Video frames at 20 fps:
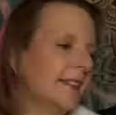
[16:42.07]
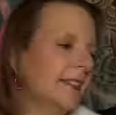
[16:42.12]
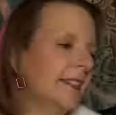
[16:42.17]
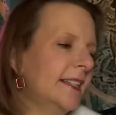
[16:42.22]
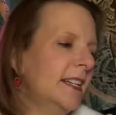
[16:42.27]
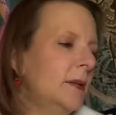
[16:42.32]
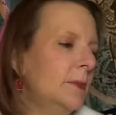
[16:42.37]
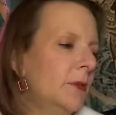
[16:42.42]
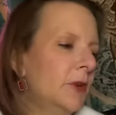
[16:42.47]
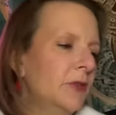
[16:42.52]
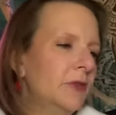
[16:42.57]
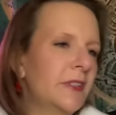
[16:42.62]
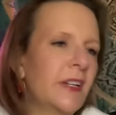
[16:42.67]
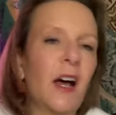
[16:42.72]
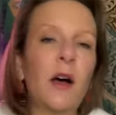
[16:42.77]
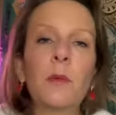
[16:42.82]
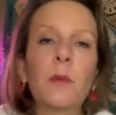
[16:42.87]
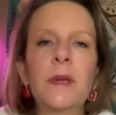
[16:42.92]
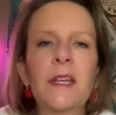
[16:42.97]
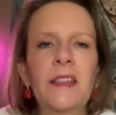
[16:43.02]
Temu
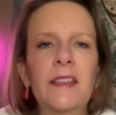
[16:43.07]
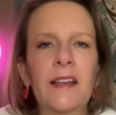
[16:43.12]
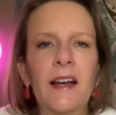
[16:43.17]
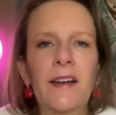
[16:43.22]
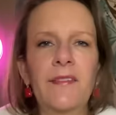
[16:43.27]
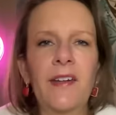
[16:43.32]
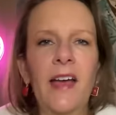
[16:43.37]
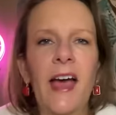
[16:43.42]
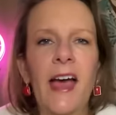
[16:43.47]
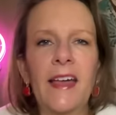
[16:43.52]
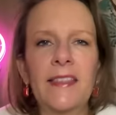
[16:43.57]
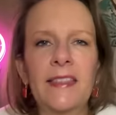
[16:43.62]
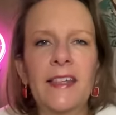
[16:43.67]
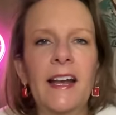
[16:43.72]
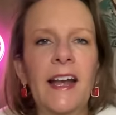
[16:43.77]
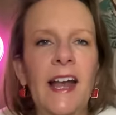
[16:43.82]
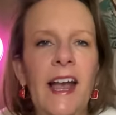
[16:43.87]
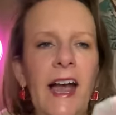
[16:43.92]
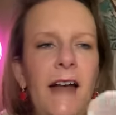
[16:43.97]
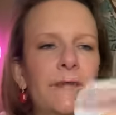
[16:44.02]
tell me that
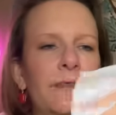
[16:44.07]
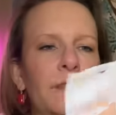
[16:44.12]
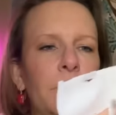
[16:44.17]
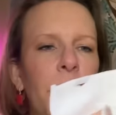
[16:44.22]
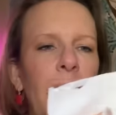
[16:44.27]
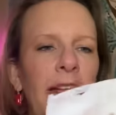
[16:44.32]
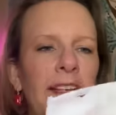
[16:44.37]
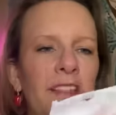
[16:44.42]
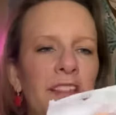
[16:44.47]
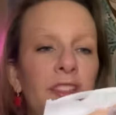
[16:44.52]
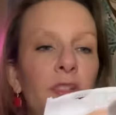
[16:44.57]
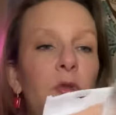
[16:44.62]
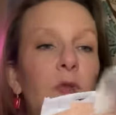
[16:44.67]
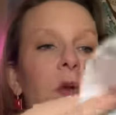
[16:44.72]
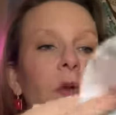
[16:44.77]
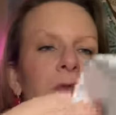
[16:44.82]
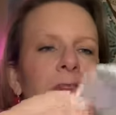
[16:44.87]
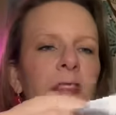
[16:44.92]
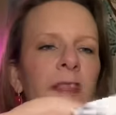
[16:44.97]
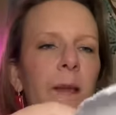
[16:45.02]
I have to buy two
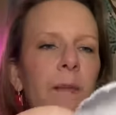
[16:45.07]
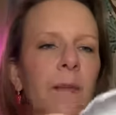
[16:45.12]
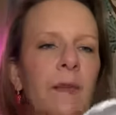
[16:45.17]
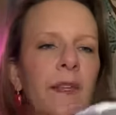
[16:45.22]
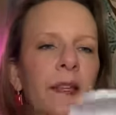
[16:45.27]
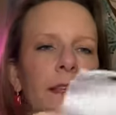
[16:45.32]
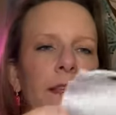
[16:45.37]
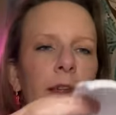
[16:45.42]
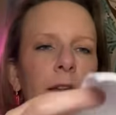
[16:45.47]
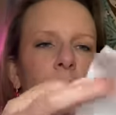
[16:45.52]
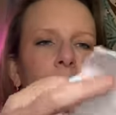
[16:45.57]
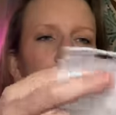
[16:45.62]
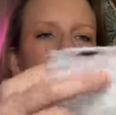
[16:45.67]
of something,